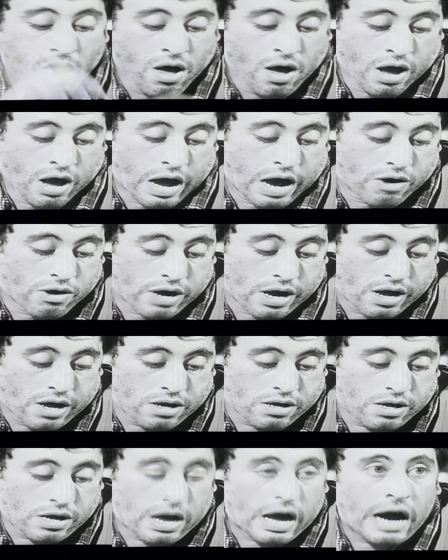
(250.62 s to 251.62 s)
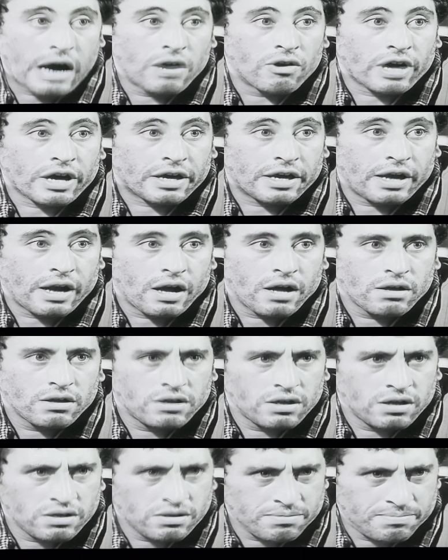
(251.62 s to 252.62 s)
But anyway, that's for you to decide.
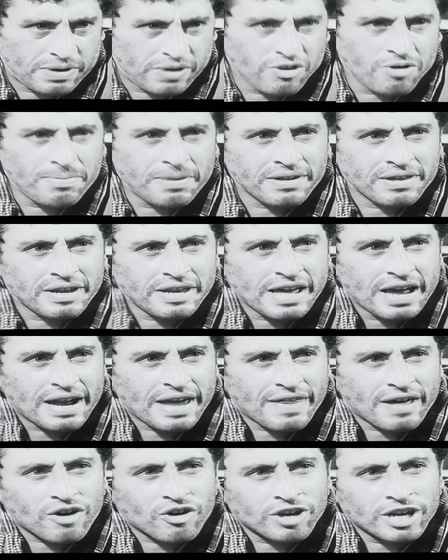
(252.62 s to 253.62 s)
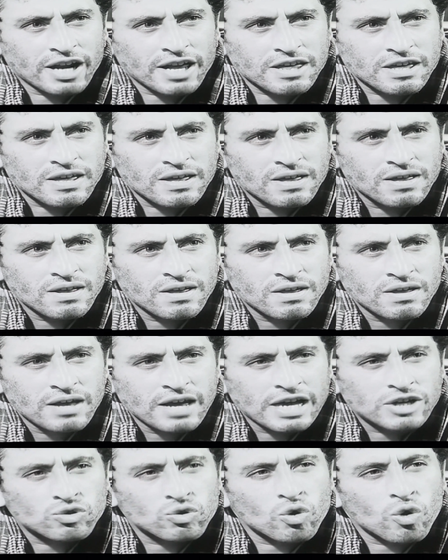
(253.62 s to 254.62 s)
Remember, it won't cost anything.
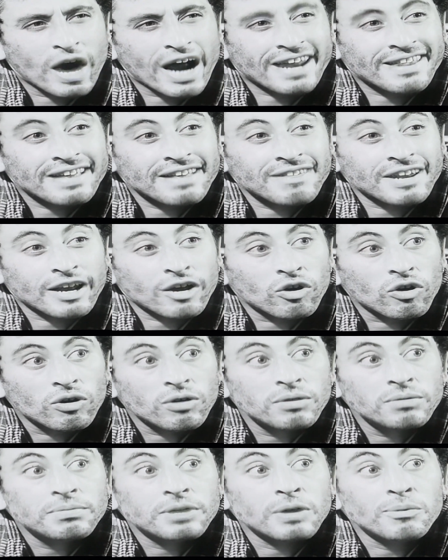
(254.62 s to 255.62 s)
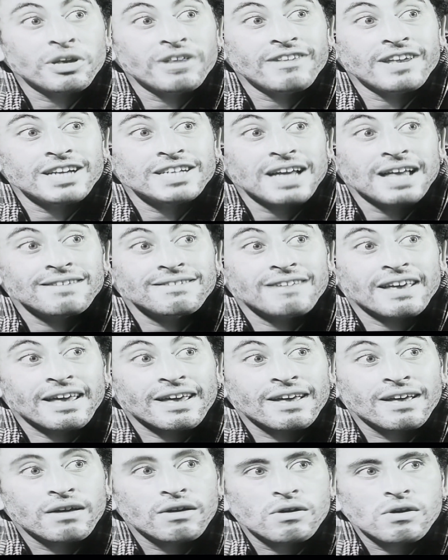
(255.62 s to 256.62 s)
Go take a look out there. Believe me,
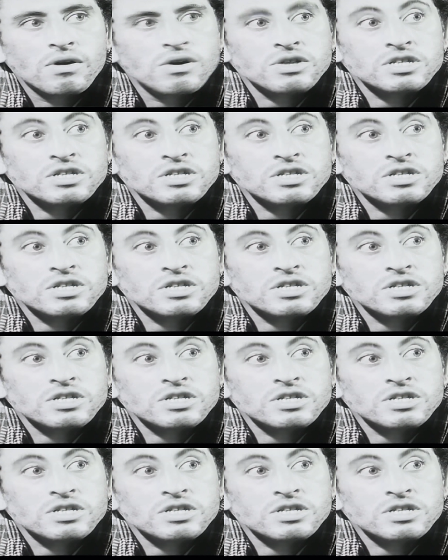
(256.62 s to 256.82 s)
it's worth.